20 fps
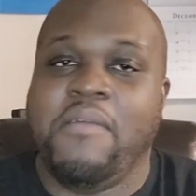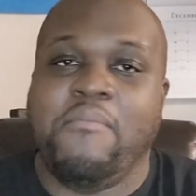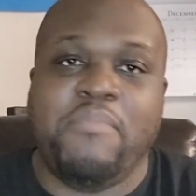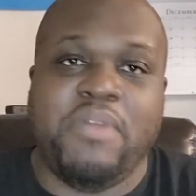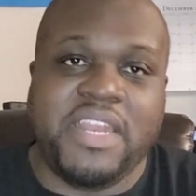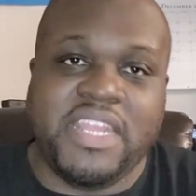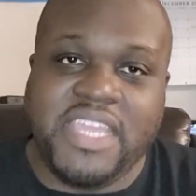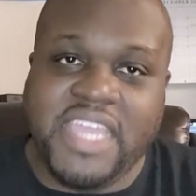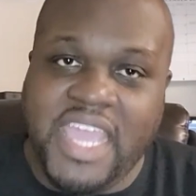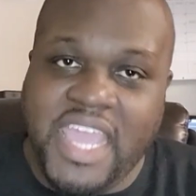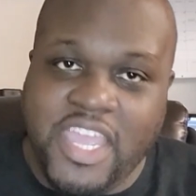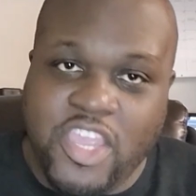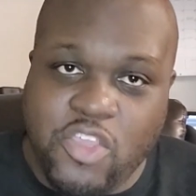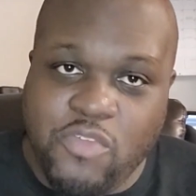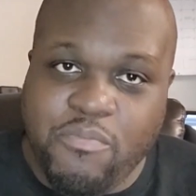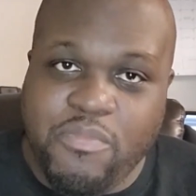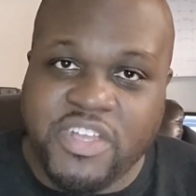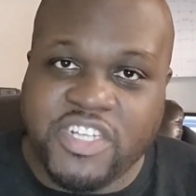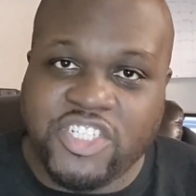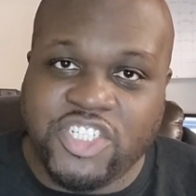But again, you
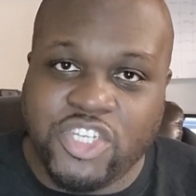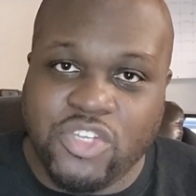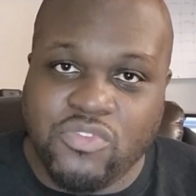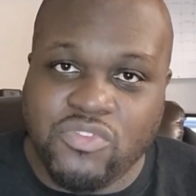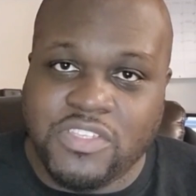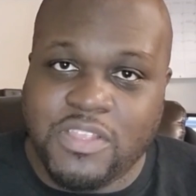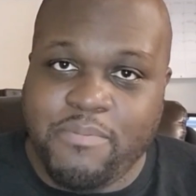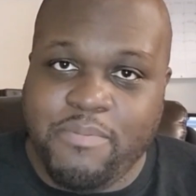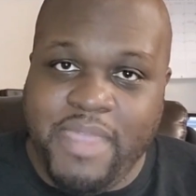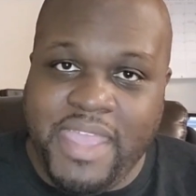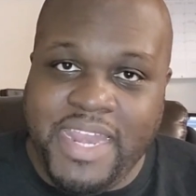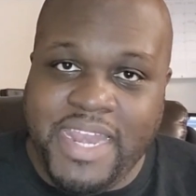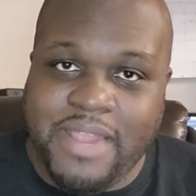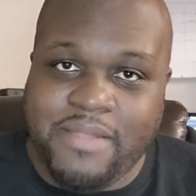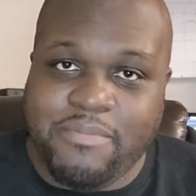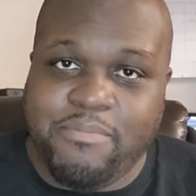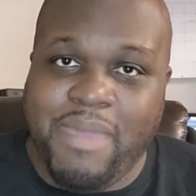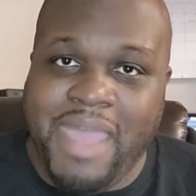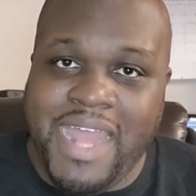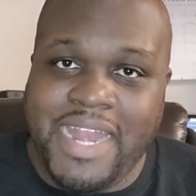must use the
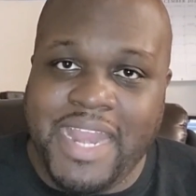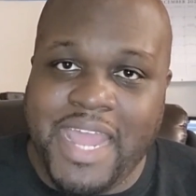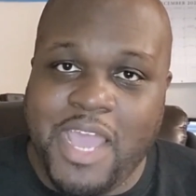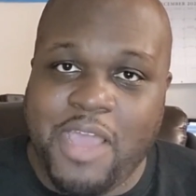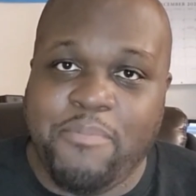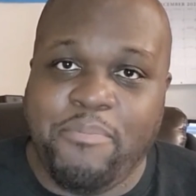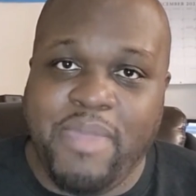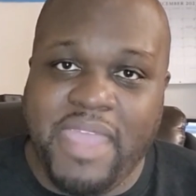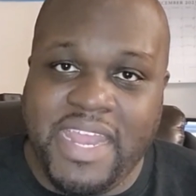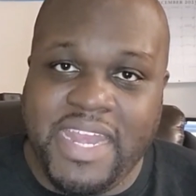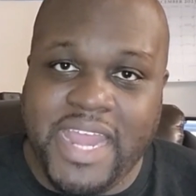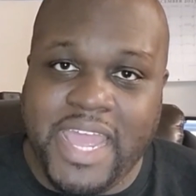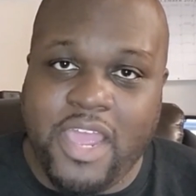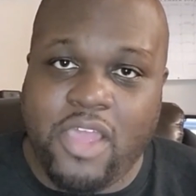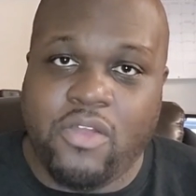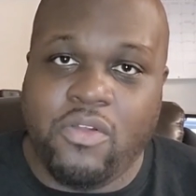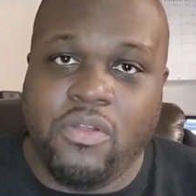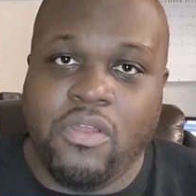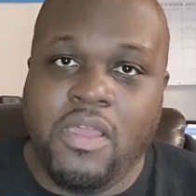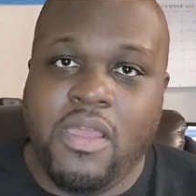buy now,
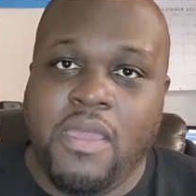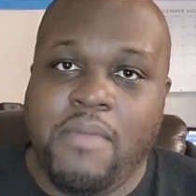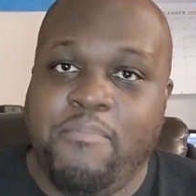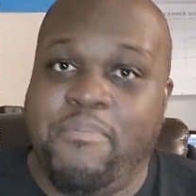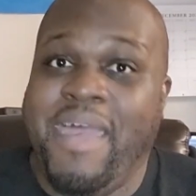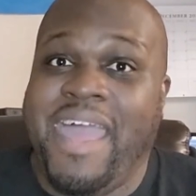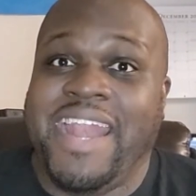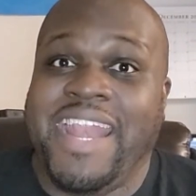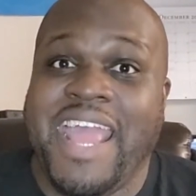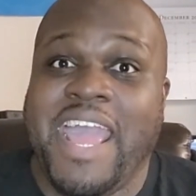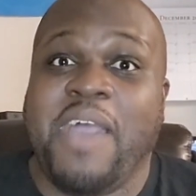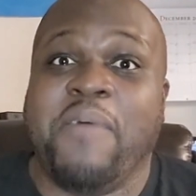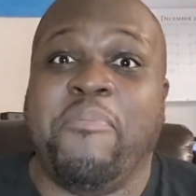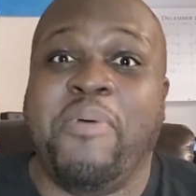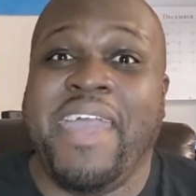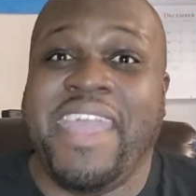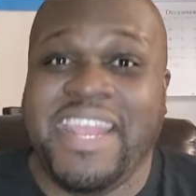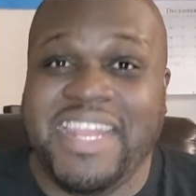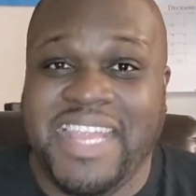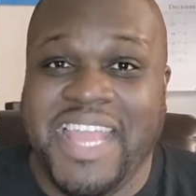
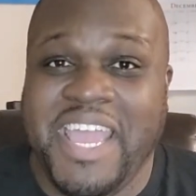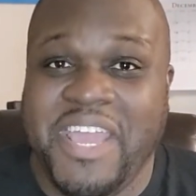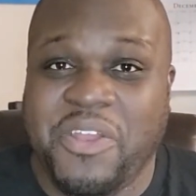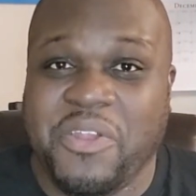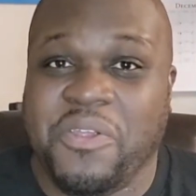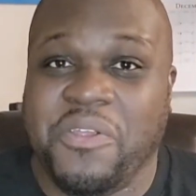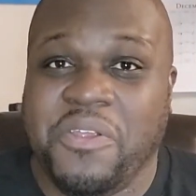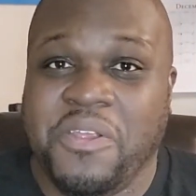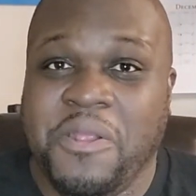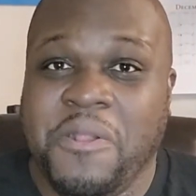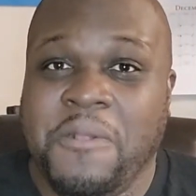pay later